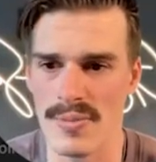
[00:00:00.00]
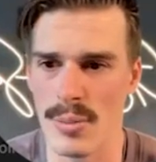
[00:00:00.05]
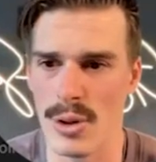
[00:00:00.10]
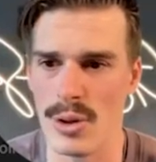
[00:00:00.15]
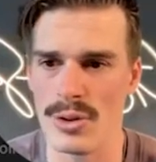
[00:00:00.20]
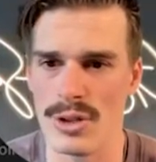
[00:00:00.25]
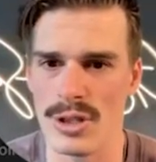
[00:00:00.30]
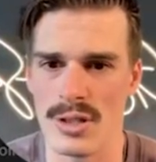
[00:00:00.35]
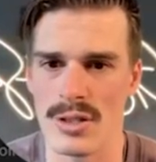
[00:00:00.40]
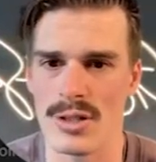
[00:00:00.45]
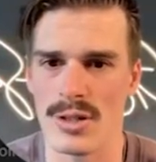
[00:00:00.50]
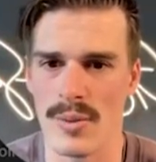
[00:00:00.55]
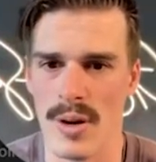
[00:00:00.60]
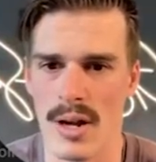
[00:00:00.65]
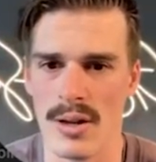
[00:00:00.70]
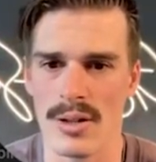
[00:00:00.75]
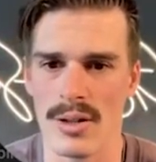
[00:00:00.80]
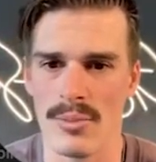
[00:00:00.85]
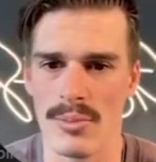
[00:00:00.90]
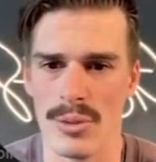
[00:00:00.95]
motions
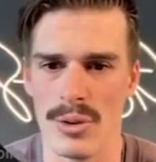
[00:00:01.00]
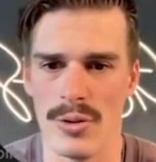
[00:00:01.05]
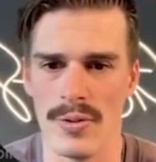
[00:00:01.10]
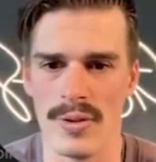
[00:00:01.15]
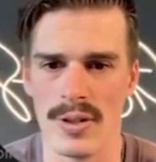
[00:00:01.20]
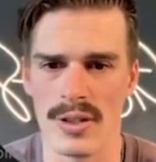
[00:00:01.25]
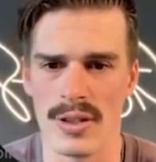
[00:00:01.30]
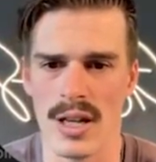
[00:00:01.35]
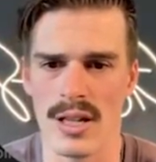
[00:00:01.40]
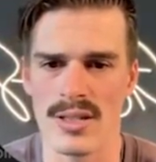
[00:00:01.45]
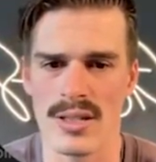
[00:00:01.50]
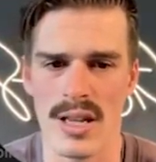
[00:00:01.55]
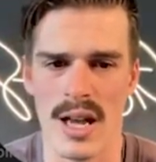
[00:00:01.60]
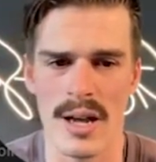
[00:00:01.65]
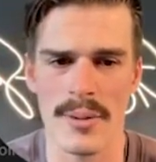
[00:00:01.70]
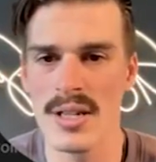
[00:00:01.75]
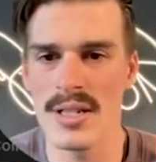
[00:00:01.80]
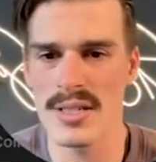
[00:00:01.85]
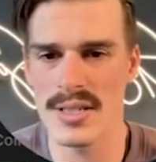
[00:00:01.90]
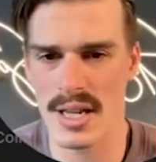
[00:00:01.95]
around improving that
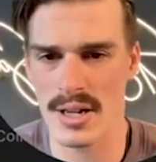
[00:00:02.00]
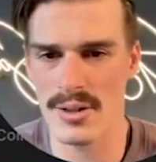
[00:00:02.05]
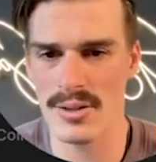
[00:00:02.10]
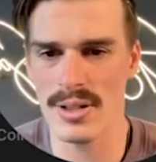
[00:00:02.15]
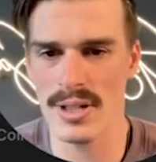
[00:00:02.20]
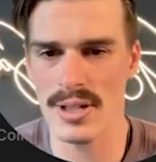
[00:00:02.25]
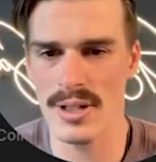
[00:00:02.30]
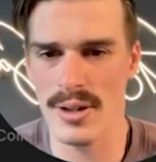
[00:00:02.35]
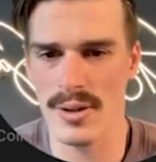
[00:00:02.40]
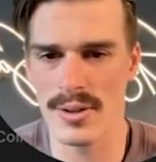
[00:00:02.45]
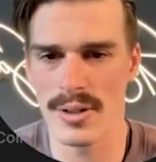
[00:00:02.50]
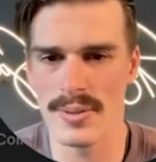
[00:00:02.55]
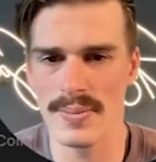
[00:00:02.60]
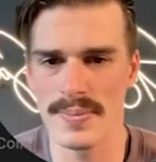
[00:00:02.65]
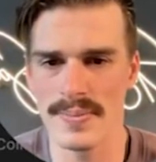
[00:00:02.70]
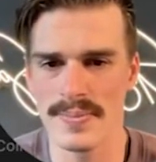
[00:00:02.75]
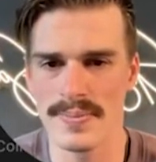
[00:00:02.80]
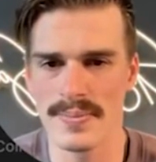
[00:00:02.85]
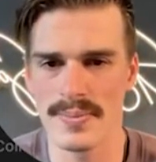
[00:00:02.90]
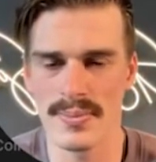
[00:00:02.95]
stat. Setter lead owner
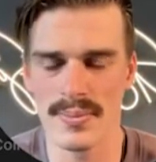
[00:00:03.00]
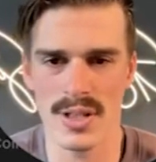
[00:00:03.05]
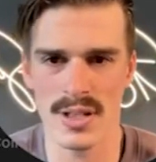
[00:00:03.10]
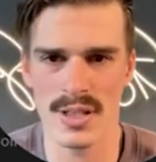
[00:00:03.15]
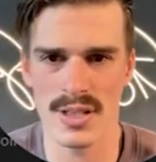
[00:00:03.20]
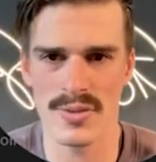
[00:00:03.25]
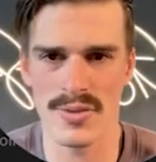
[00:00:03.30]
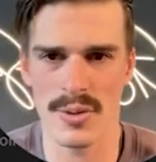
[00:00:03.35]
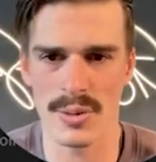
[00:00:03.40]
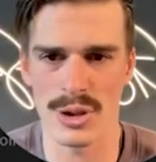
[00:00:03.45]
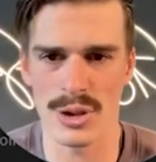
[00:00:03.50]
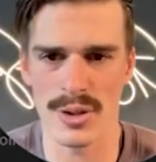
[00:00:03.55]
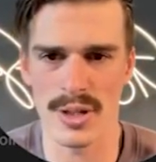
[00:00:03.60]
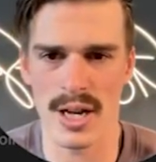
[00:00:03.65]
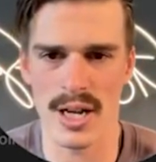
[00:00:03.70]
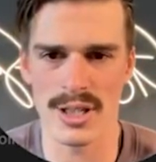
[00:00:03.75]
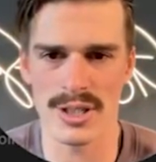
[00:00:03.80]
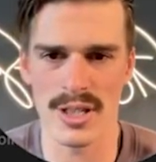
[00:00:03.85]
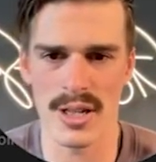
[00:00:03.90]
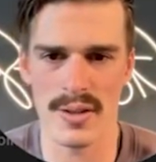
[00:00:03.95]
is from a
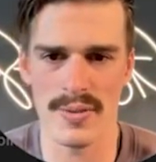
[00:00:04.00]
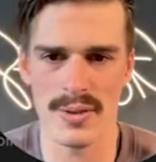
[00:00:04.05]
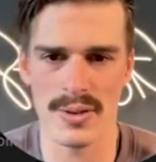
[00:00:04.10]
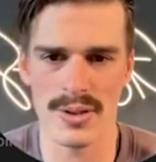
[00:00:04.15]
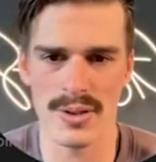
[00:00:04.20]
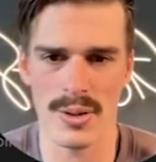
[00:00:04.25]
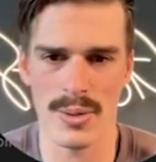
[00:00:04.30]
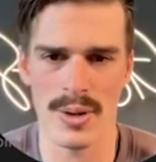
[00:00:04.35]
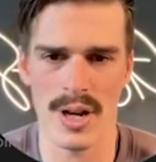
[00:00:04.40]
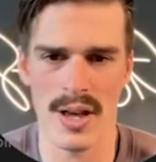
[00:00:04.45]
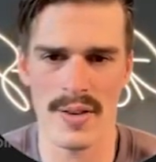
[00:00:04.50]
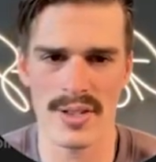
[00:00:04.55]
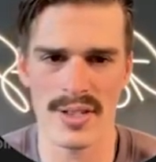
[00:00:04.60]
triage level, so it would have a